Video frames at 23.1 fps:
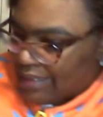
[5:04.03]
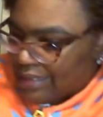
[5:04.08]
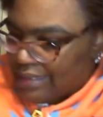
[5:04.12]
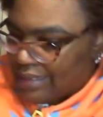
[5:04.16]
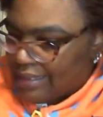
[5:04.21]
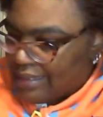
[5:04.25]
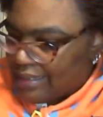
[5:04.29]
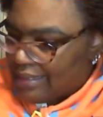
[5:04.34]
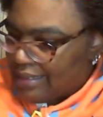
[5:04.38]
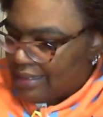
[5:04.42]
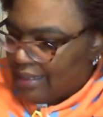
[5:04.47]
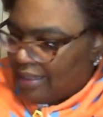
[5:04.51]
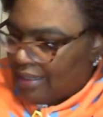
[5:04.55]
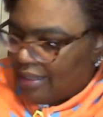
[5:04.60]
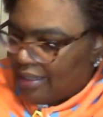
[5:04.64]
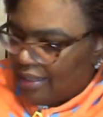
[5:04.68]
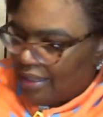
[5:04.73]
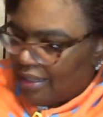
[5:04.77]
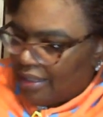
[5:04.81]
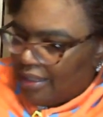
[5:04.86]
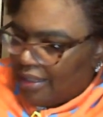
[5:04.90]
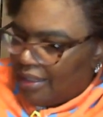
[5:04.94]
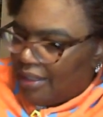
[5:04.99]
is
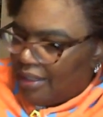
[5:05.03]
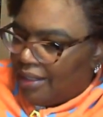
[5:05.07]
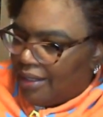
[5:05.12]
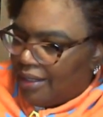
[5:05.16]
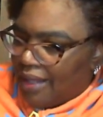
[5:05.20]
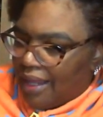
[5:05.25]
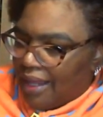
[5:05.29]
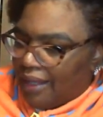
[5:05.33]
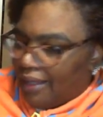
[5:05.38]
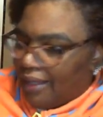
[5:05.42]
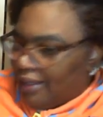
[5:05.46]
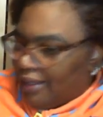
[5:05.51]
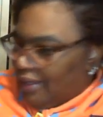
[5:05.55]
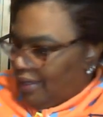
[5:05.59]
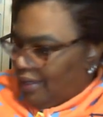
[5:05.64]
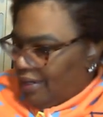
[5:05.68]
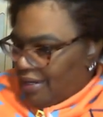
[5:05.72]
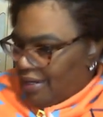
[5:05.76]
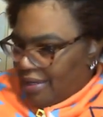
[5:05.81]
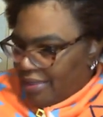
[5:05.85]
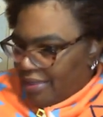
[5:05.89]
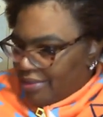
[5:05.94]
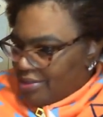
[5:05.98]
not like
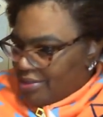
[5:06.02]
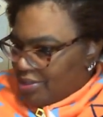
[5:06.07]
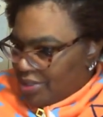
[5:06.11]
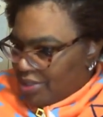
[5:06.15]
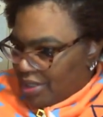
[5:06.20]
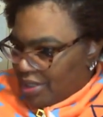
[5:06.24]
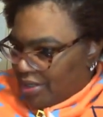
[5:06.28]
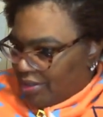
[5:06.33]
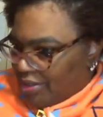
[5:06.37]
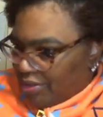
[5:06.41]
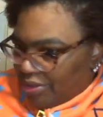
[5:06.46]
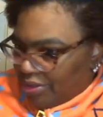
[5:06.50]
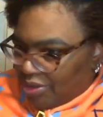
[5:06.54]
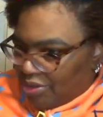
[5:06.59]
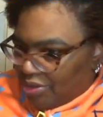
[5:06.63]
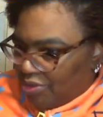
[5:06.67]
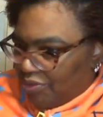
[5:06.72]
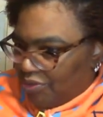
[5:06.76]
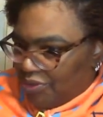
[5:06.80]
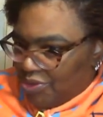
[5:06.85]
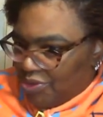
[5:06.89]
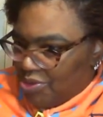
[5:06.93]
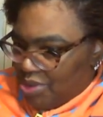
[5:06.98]
any other gel
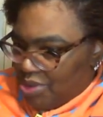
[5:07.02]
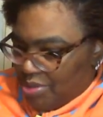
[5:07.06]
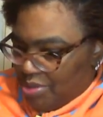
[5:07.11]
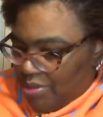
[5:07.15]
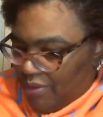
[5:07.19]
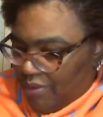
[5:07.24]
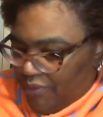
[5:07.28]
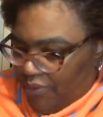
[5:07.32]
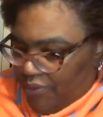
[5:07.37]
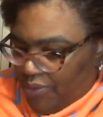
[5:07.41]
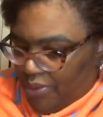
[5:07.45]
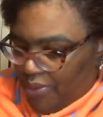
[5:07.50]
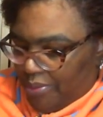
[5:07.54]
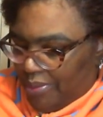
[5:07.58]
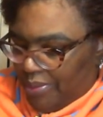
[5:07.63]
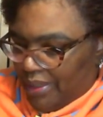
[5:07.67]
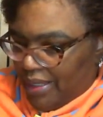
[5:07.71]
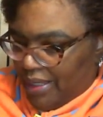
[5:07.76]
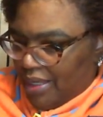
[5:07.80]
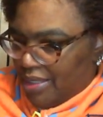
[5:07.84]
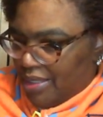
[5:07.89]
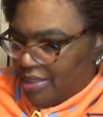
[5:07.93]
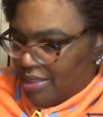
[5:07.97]
you've used before,
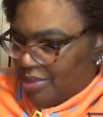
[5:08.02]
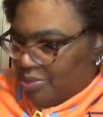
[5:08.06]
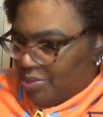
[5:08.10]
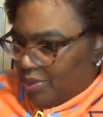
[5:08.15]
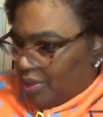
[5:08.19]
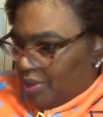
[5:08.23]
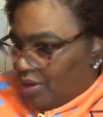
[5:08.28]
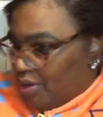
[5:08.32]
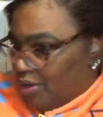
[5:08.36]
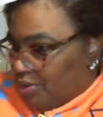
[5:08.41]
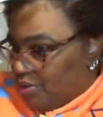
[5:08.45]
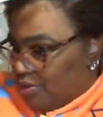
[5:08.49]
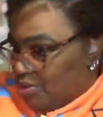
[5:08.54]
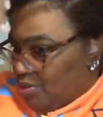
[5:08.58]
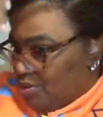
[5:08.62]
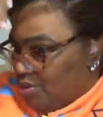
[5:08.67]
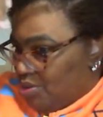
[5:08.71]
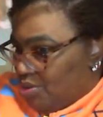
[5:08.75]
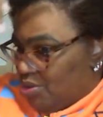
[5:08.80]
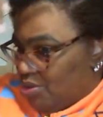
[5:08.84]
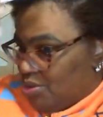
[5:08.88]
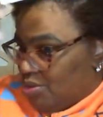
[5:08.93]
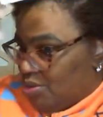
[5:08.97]
because we're all
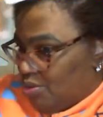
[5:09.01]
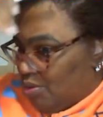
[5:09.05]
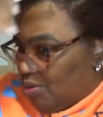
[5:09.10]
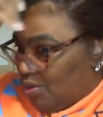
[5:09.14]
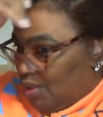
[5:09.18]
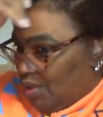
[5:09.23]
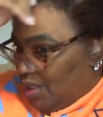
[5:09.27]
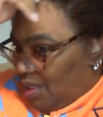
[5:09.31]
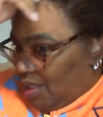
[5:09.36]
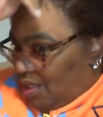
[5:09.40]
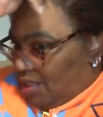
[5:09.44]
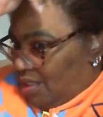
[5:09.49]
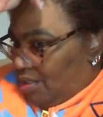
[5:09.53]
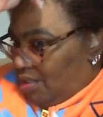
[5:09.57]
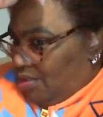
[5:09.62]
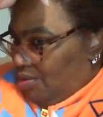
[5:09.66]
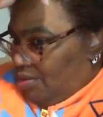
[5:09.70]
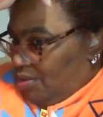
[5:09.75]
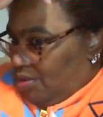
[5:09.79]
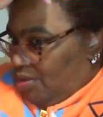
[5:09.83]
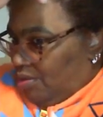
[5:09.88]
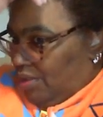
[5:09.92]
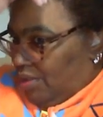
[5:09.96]
used to, you
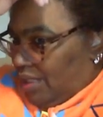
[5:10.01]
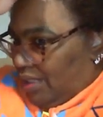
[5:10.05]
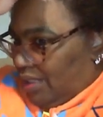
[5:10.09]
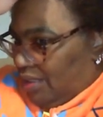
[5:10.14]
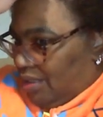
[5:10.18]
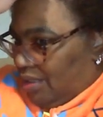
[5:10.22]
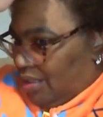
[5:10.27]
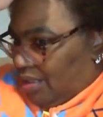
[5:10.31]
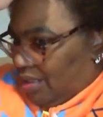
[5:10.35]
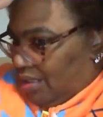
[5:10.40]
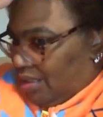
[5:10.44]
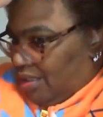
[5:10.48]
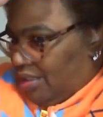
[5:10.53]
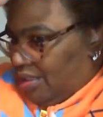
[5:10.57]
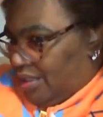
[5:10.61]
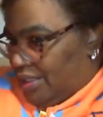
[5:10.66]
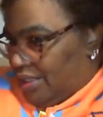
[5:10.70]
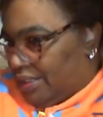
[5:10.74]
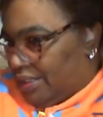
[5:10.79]
know, like the